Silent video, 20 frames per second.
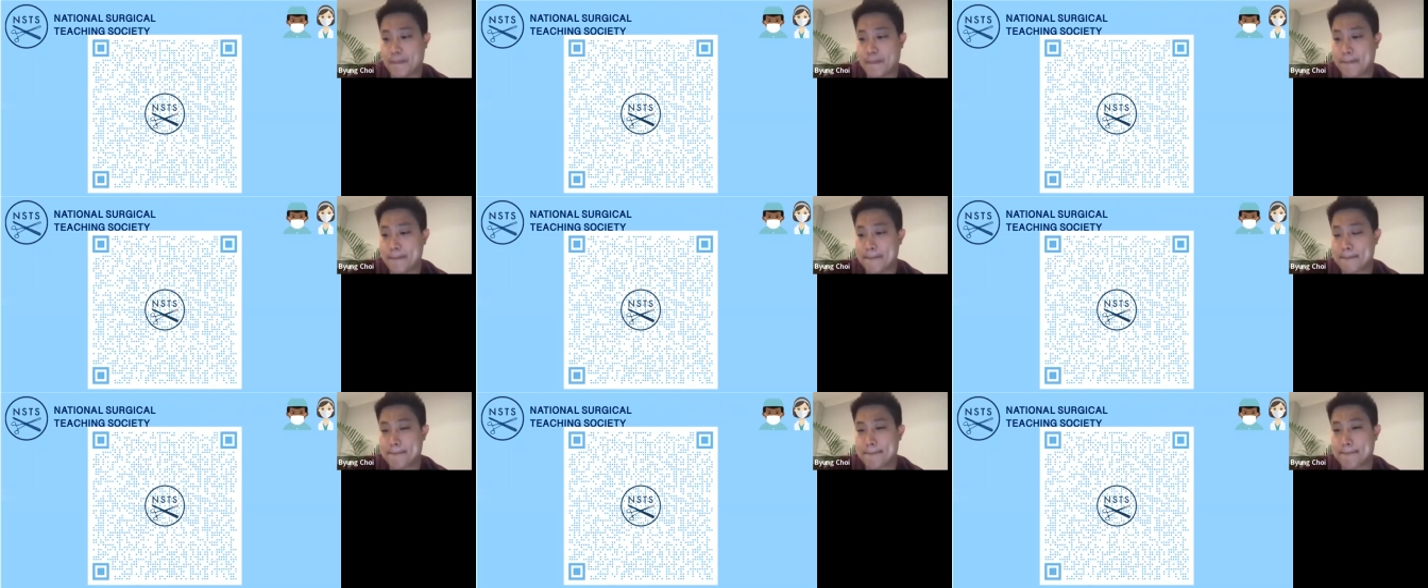
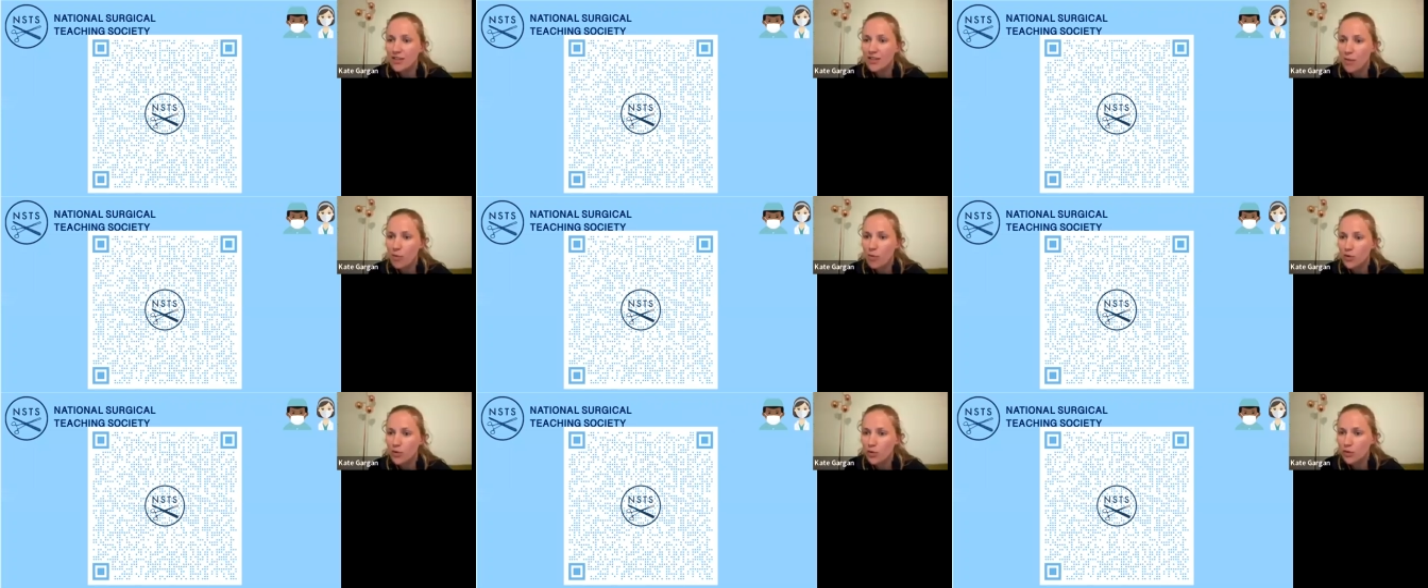And
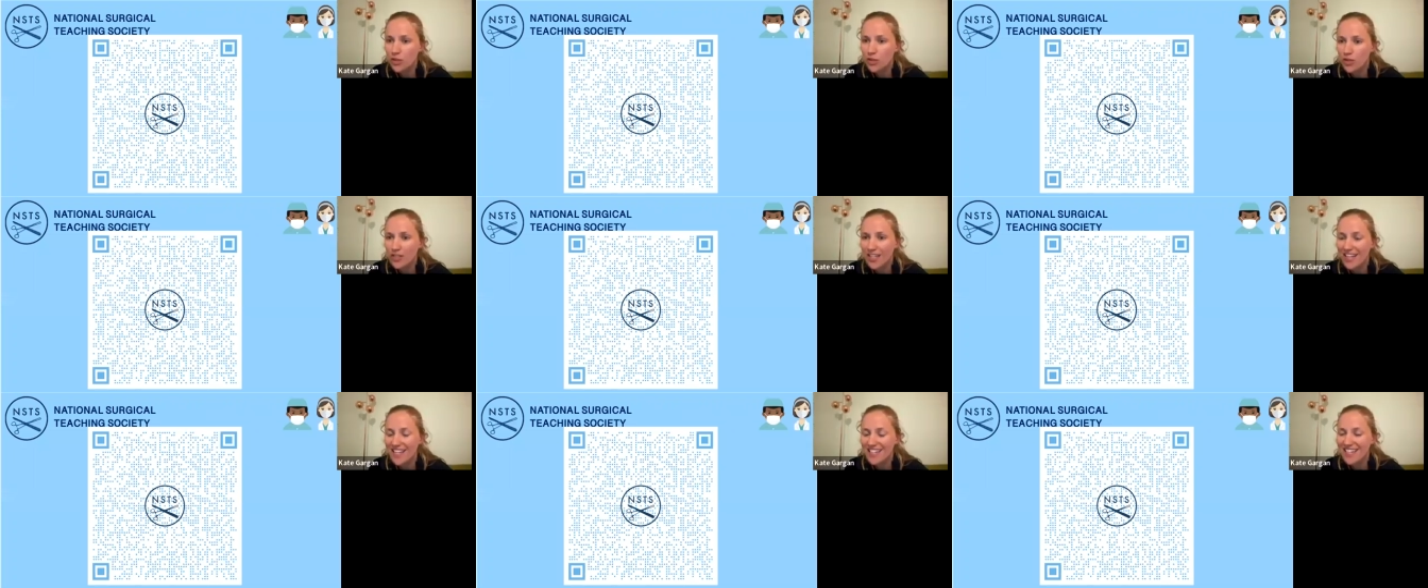someone's also
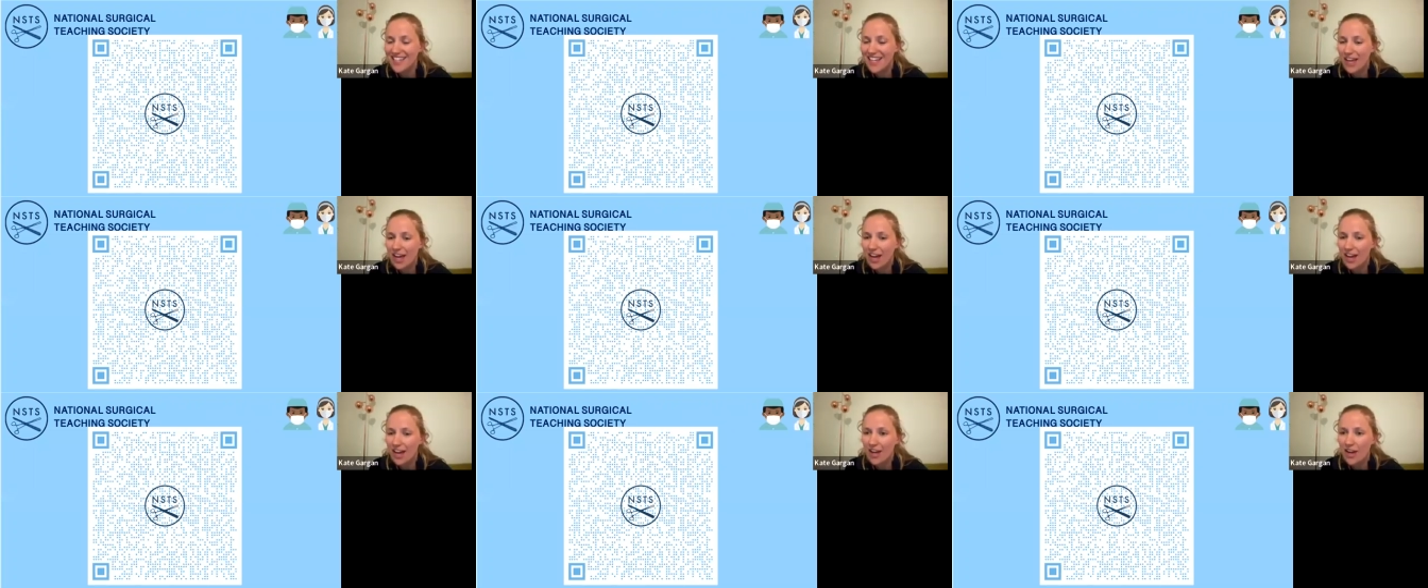said,
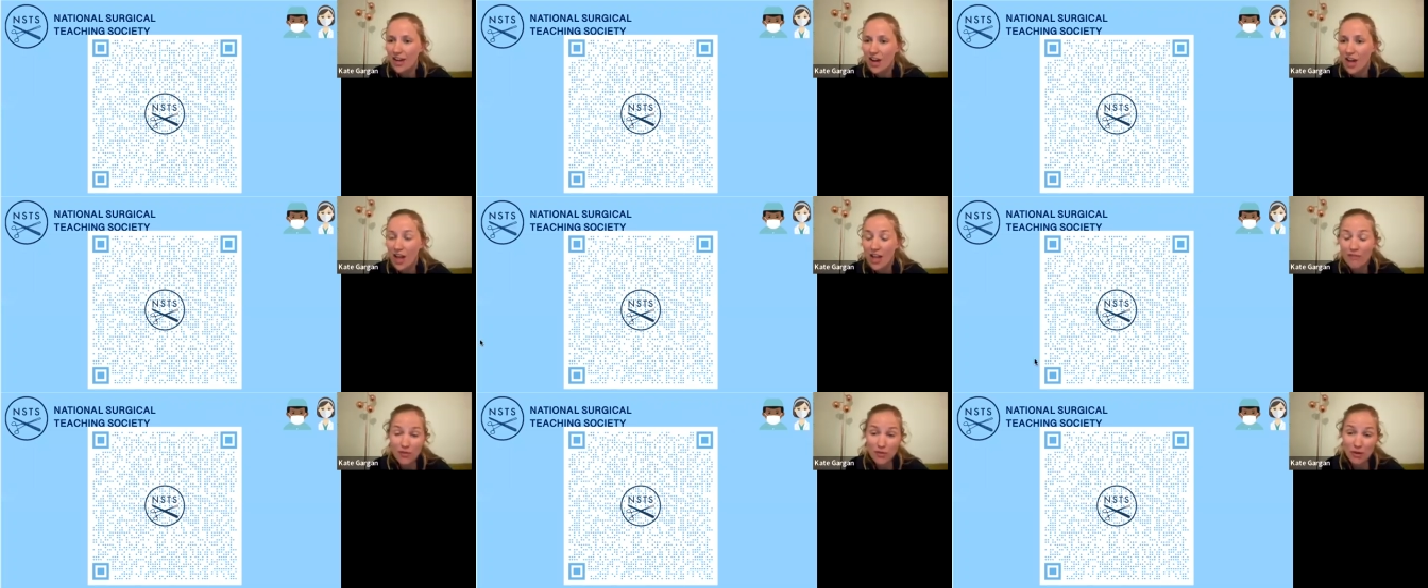
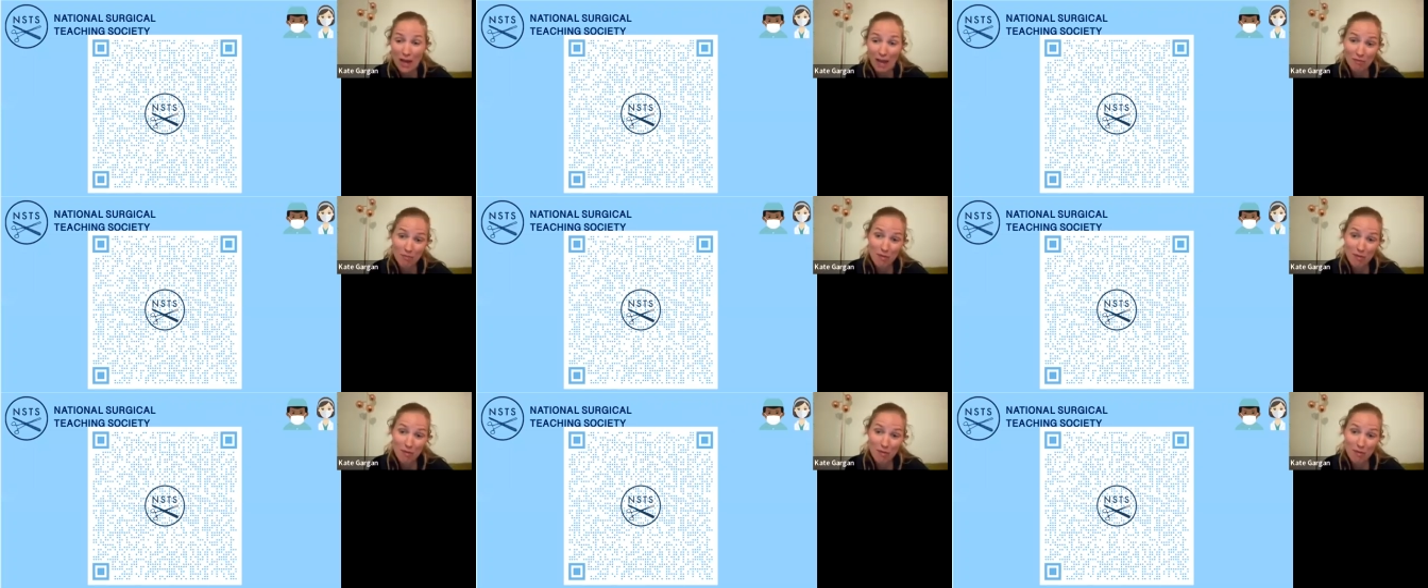if you can